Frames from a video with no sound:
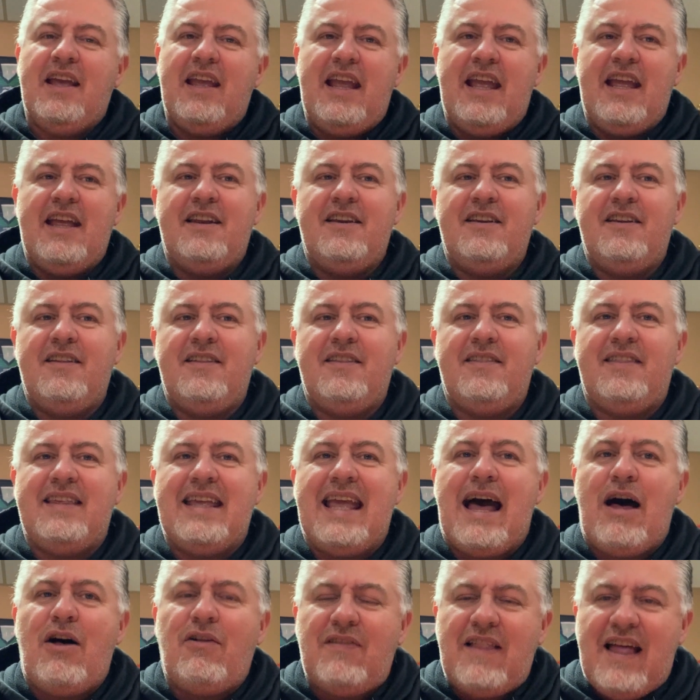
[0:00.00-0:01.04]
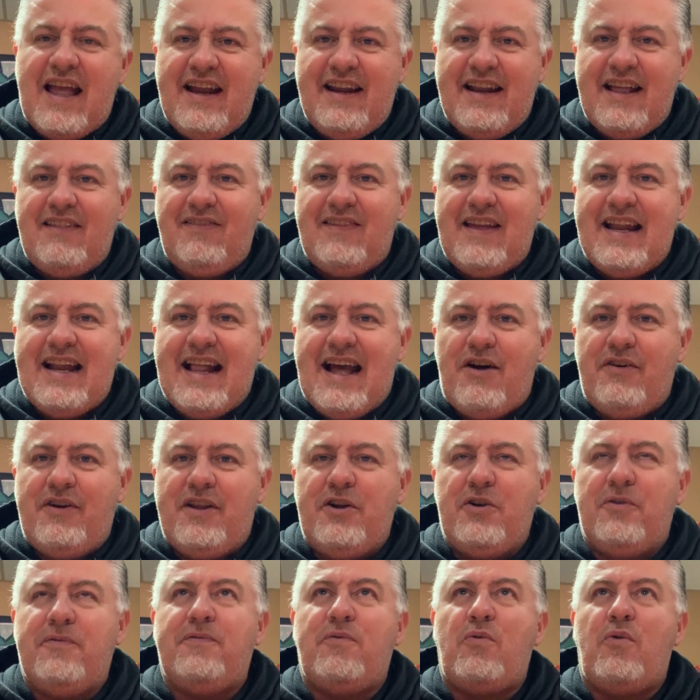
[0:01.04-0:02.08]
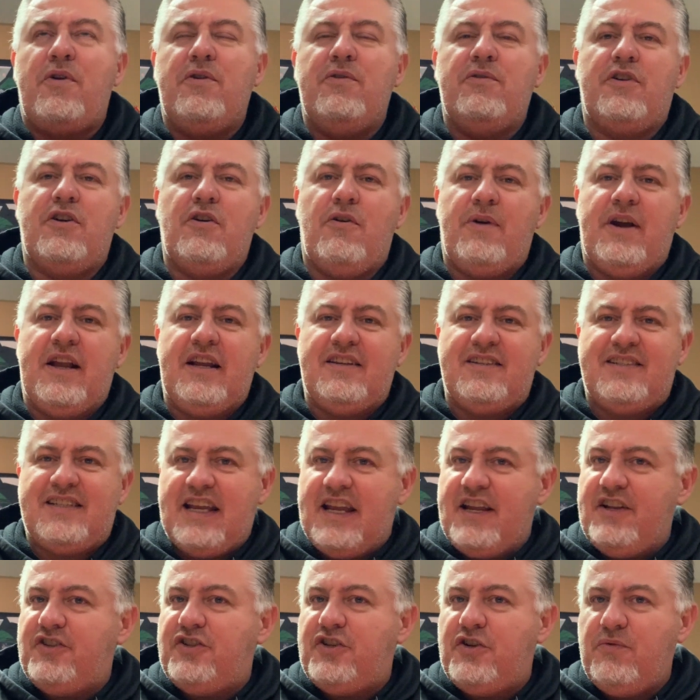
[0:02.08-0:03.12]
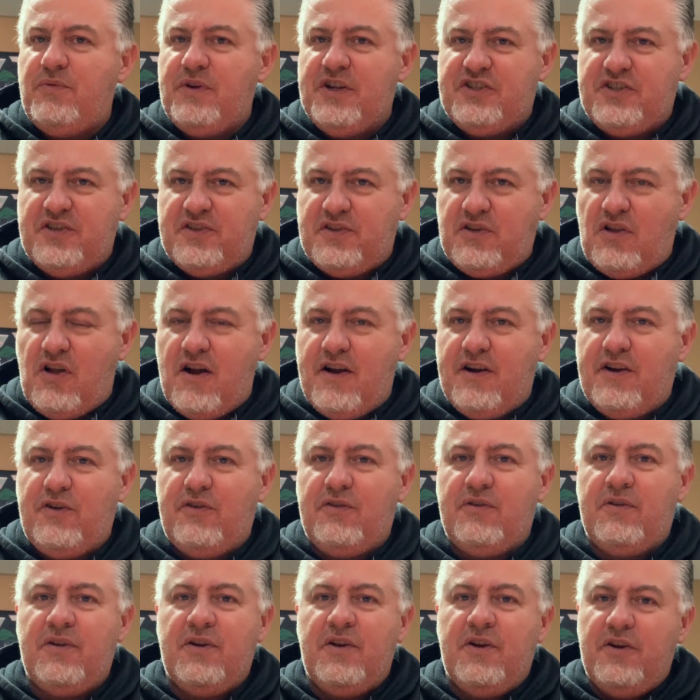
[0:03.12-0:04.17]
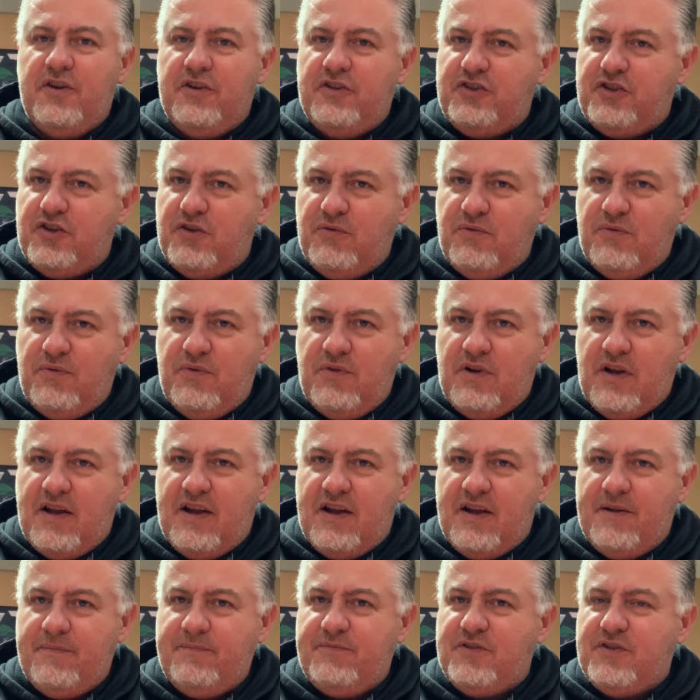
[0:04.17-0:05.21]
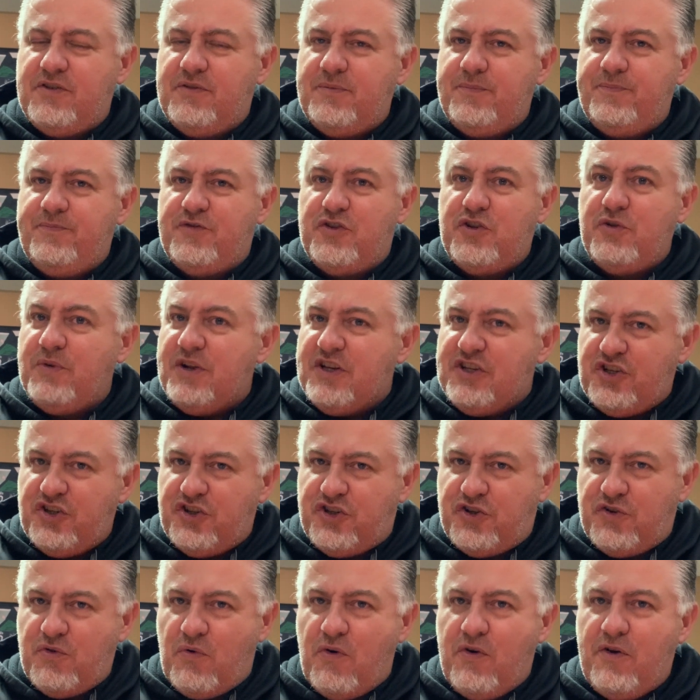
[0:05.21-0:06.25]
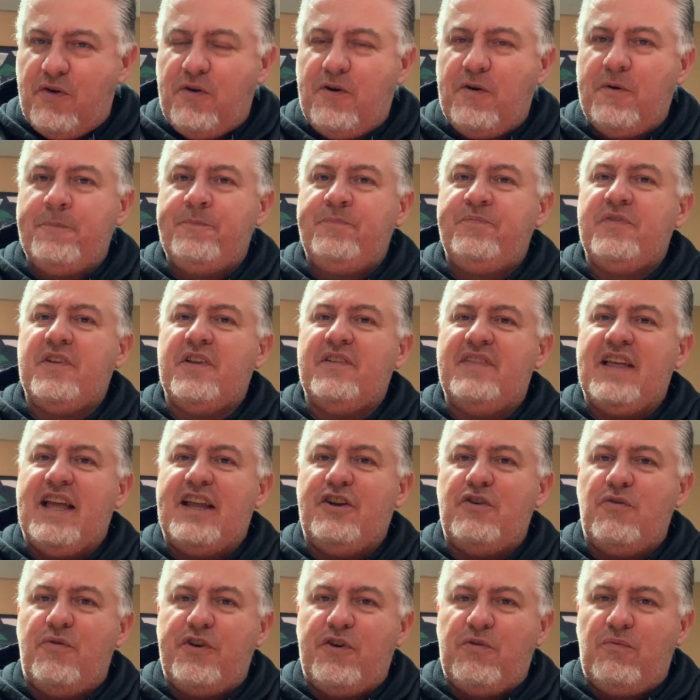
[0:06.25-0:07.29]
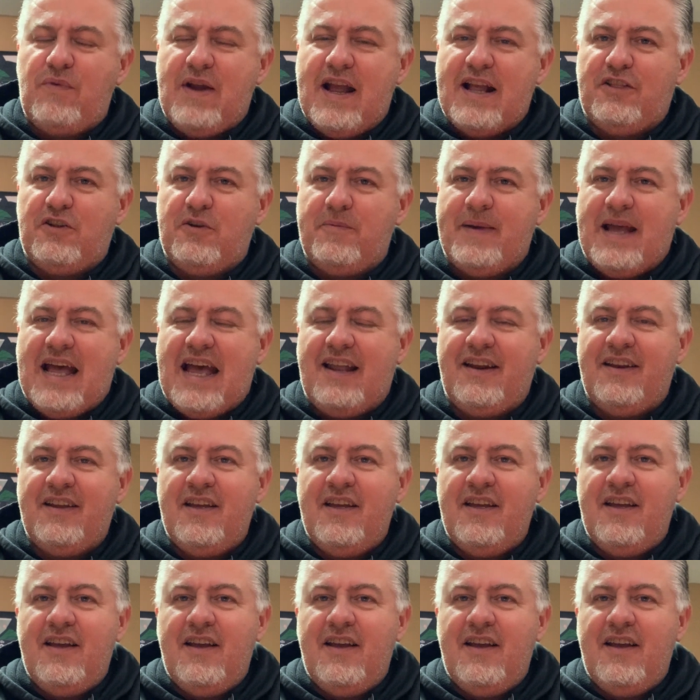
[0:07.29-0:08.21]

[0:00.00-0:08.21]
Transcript: And the outline I laid out here for you, going, say, 2 inches longer, 2 inches shorter, then going to regular bat,